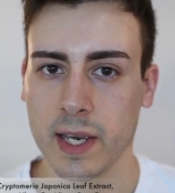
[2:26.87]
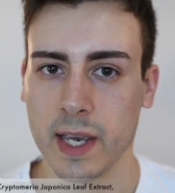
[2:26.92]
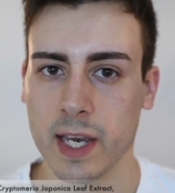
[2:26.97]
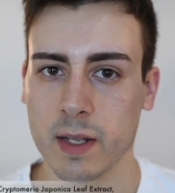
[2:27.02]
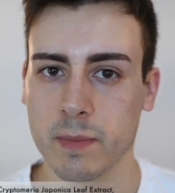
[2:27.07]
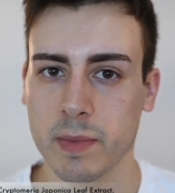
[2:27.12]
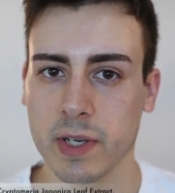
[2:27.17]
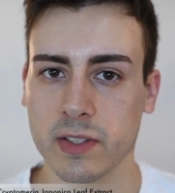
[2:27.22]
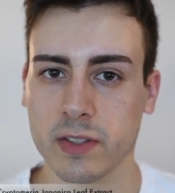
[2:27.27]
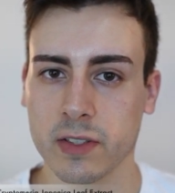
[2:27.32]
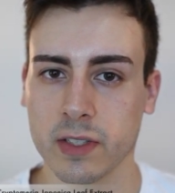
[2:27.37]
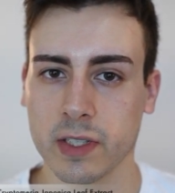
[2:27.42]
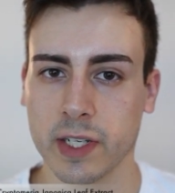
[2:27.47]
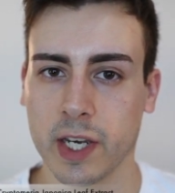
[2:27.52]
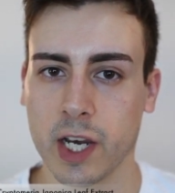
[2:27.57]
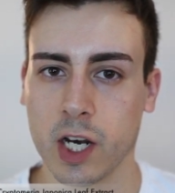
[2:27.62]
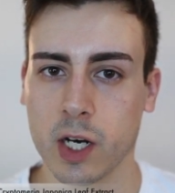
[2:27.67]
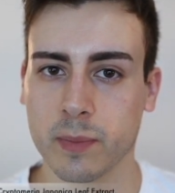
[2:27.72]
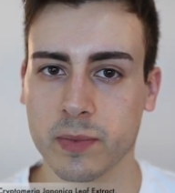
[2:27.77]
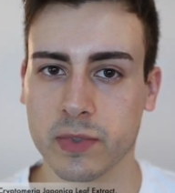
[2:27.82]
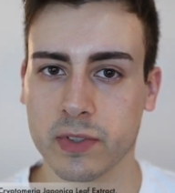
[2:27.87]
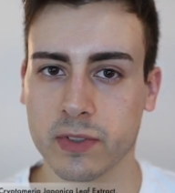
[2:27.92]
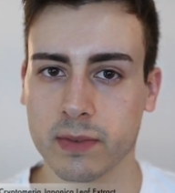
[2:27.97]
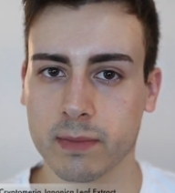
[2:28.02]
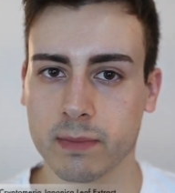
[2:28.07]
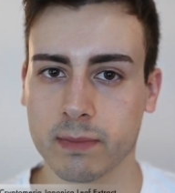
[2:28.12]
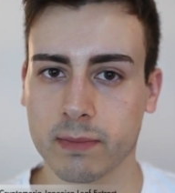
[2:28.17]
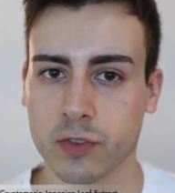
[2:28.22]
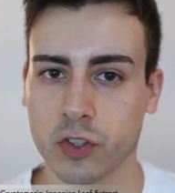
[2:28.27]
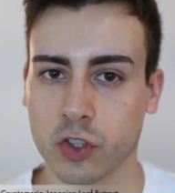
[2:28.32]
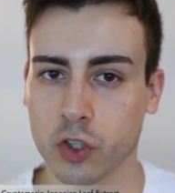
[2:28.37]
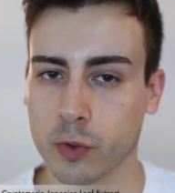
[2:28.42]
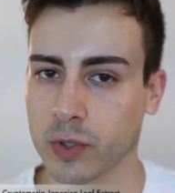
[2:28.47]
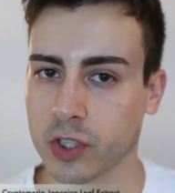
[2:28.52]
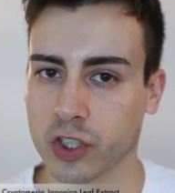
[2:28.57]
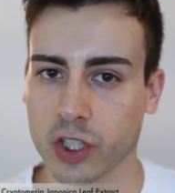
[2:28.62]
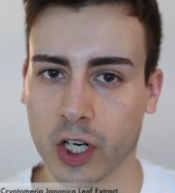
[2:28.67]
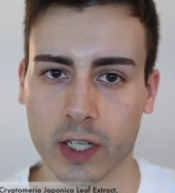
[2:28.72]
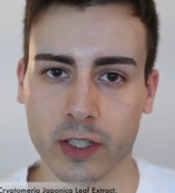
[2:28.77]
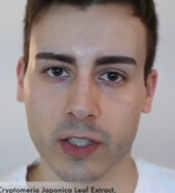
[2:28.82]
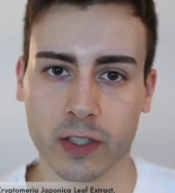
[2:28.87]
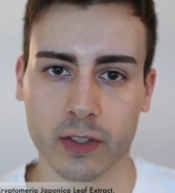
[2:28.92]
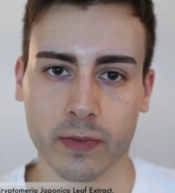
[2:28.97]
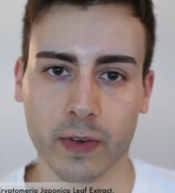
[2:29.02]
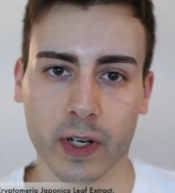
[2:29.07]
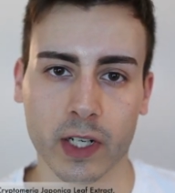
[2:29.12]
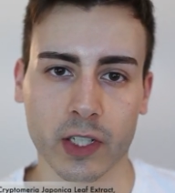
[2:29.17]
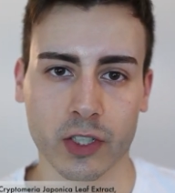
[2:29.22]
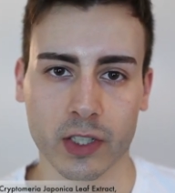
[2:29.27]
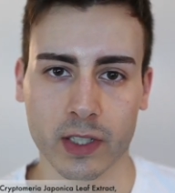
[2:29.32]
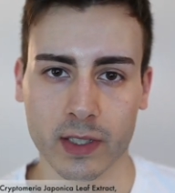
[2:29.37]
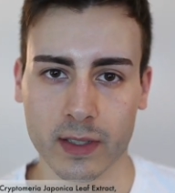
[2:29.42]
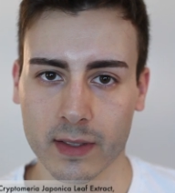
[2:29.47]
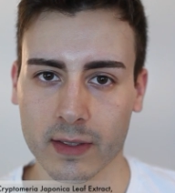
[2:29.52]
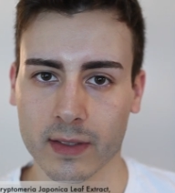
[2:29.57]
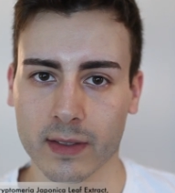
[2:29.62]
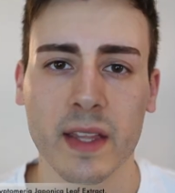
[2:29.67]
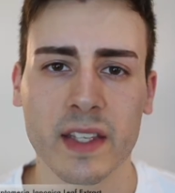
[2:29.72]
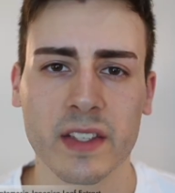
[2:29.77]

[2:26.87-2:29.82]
and basically helps supercharge its functions.